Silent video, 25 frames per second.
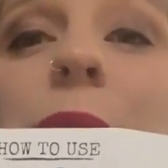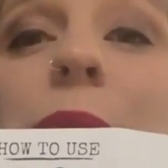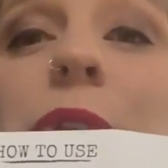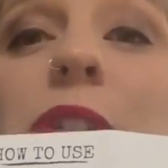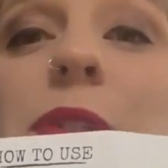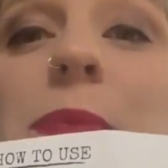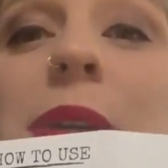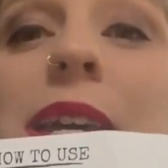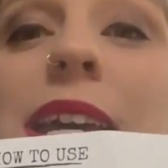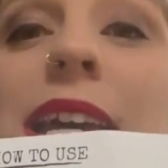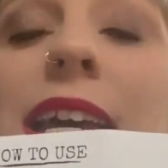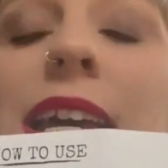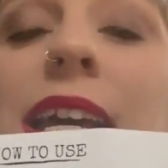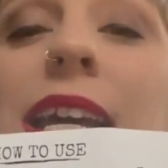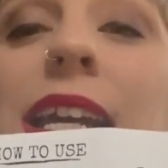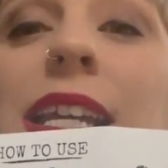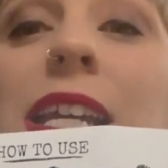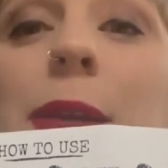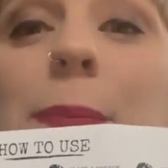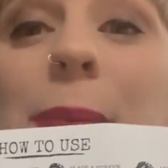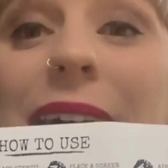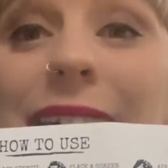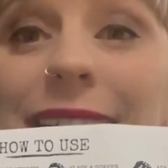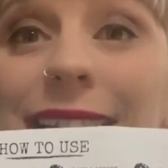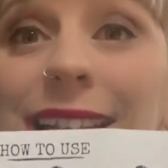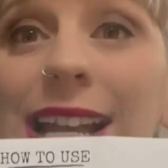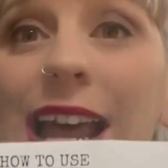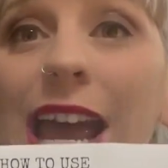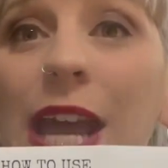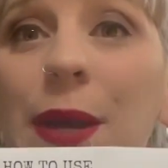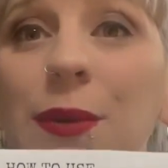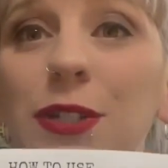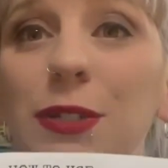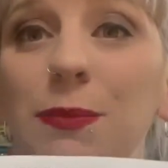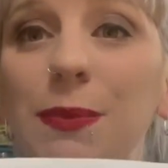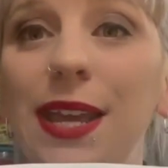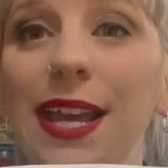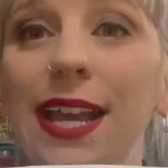would be, your base layer
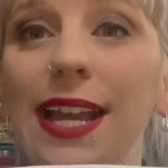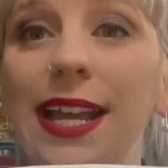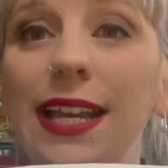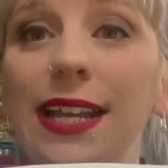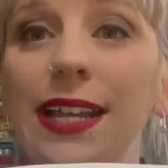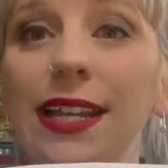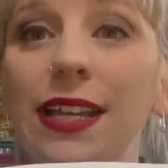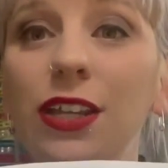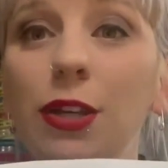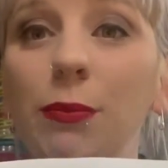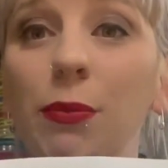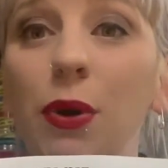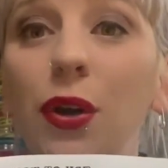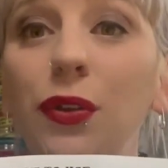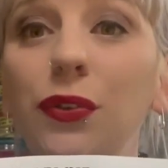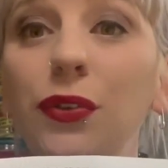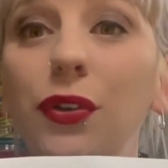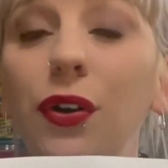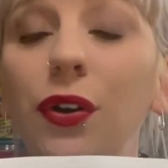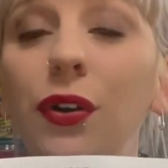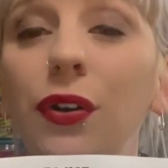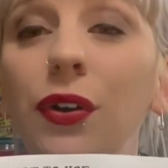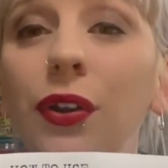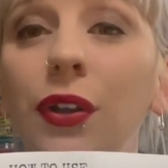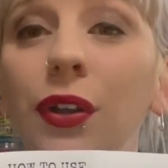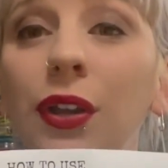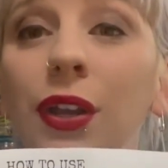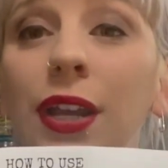would be your bottle,